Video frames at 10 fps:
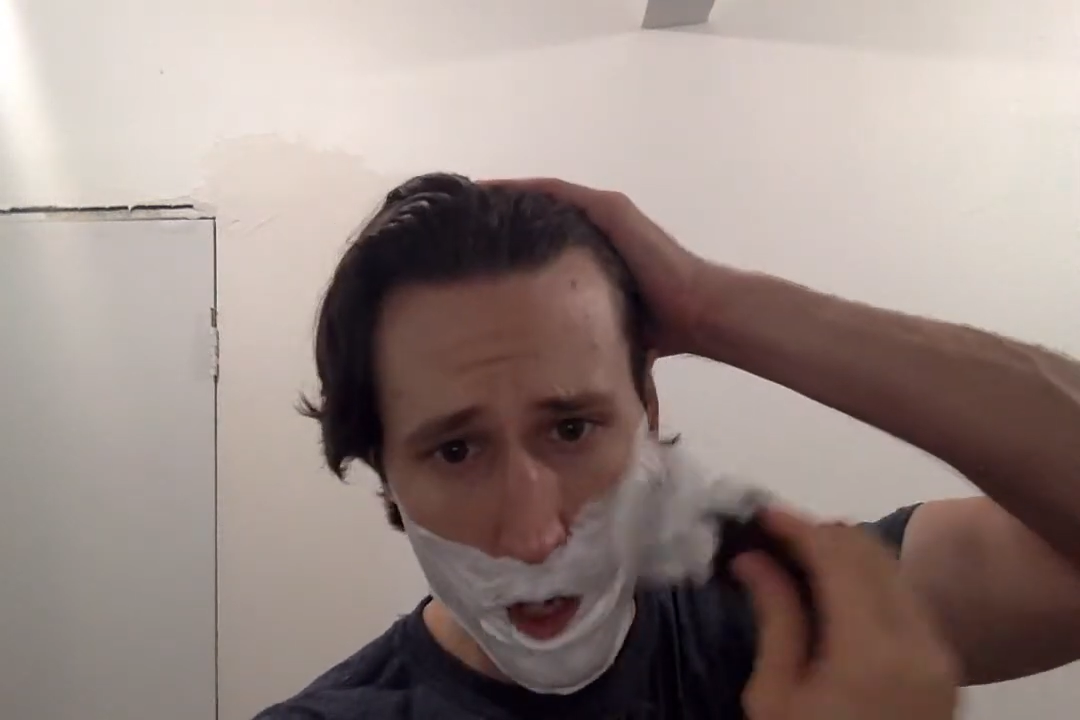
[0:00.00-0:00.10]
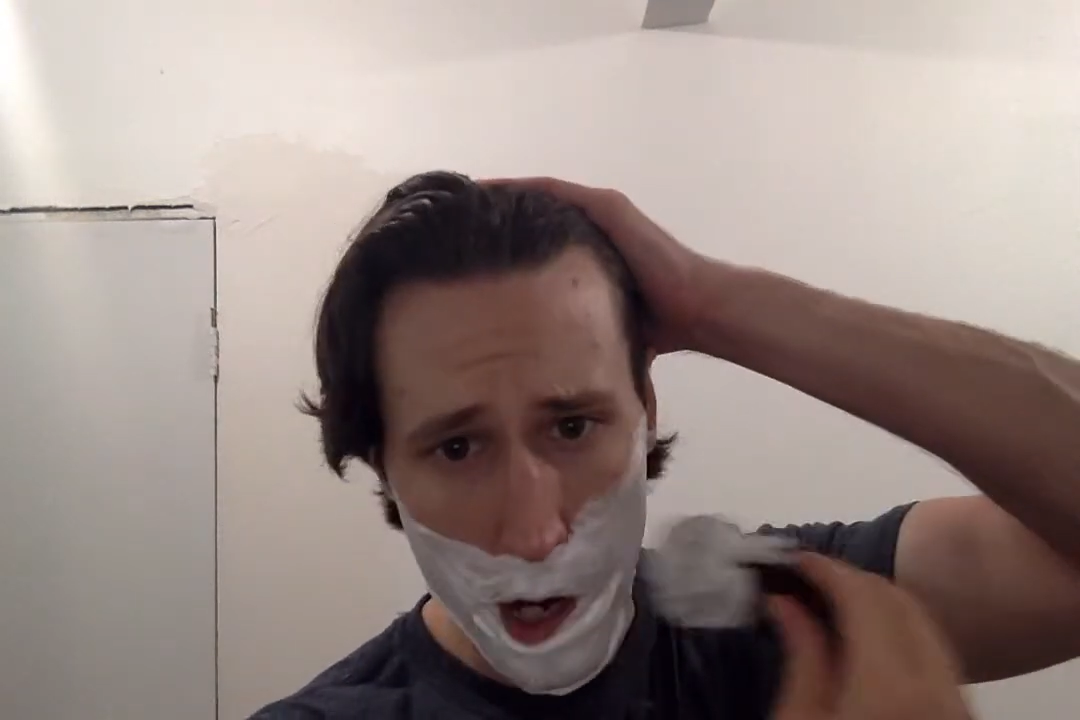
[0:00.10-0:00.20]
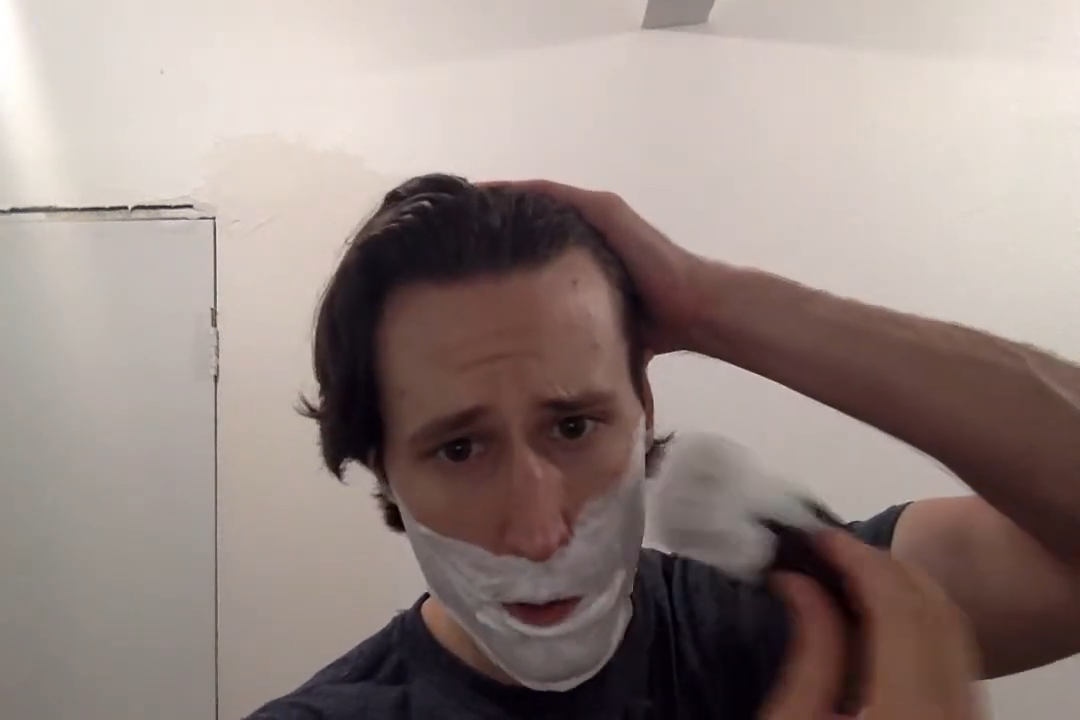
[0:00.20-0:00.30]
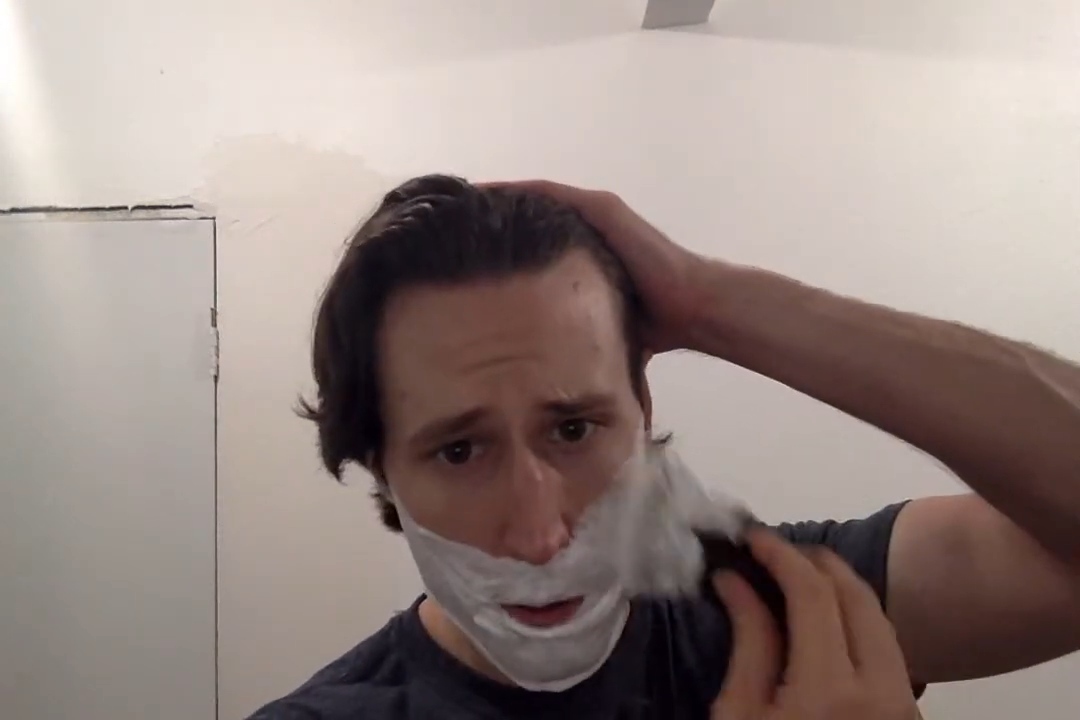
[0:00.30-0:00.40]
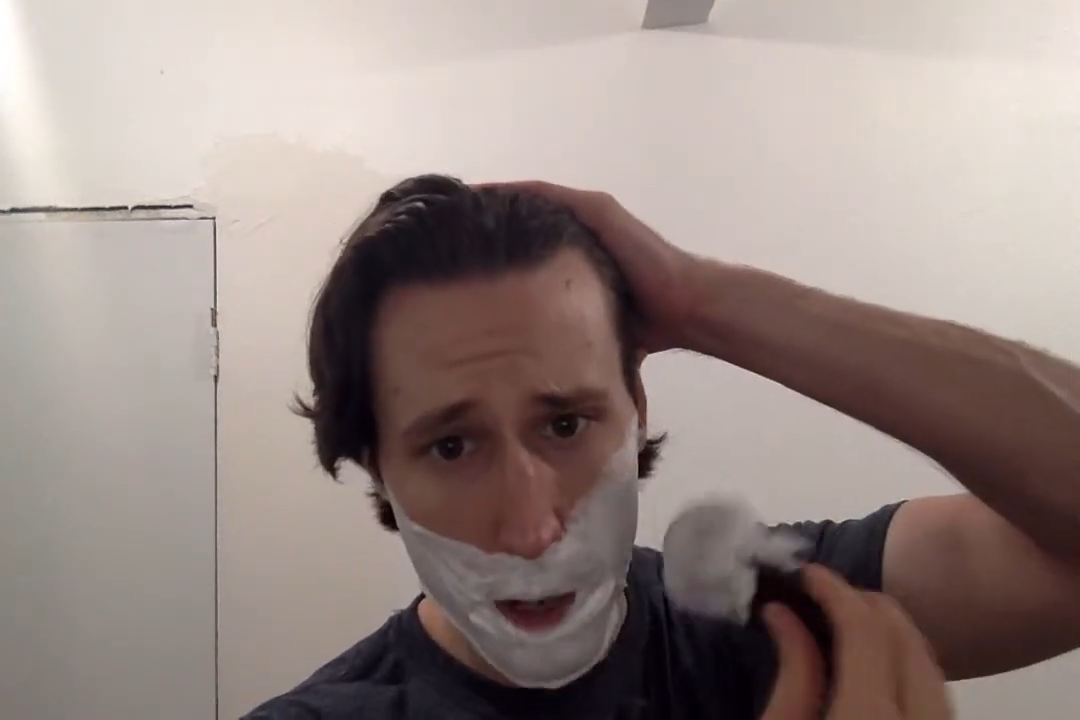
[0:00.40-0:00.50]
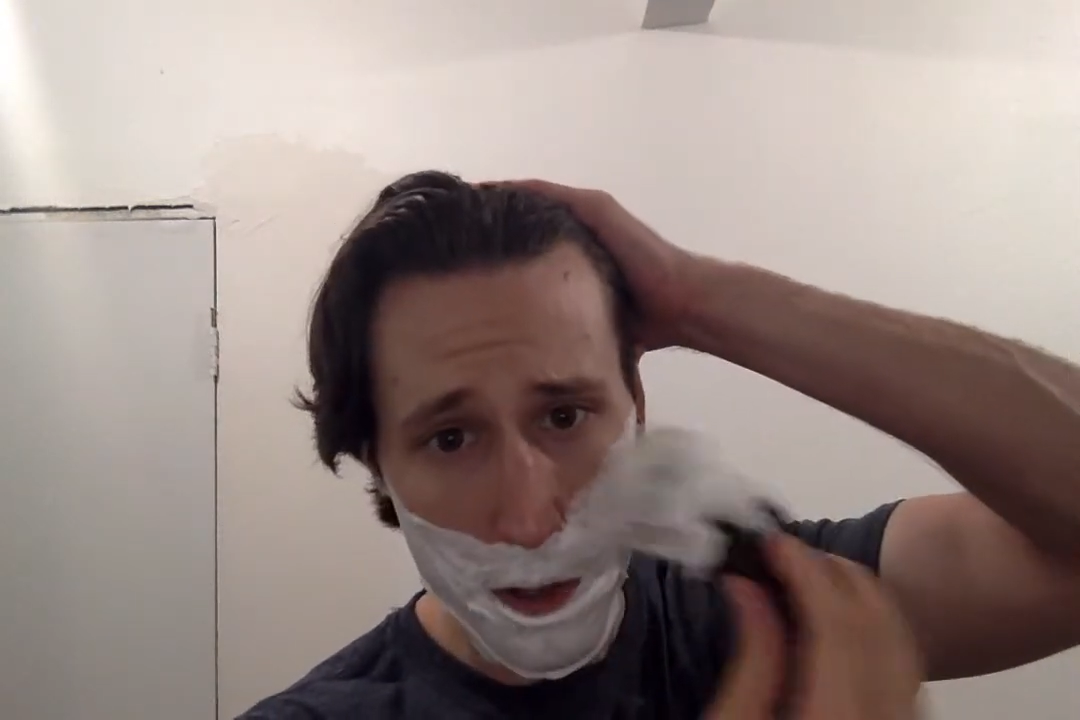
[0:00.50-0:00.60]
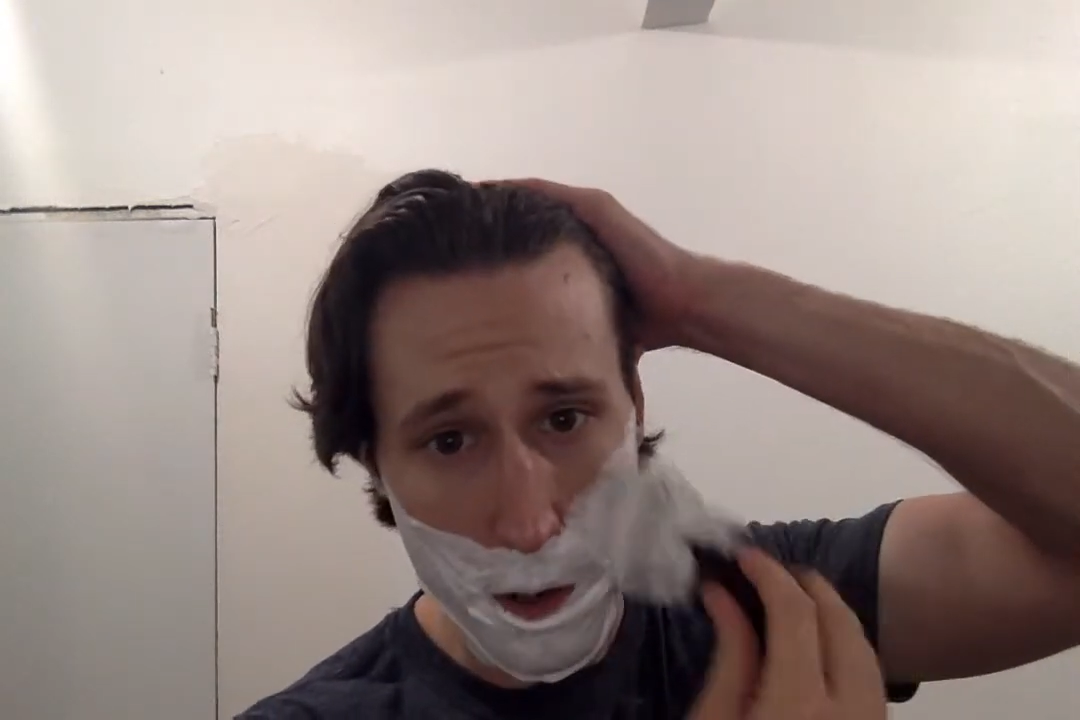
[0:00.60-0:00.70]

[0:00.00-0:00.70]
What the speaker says: I would probably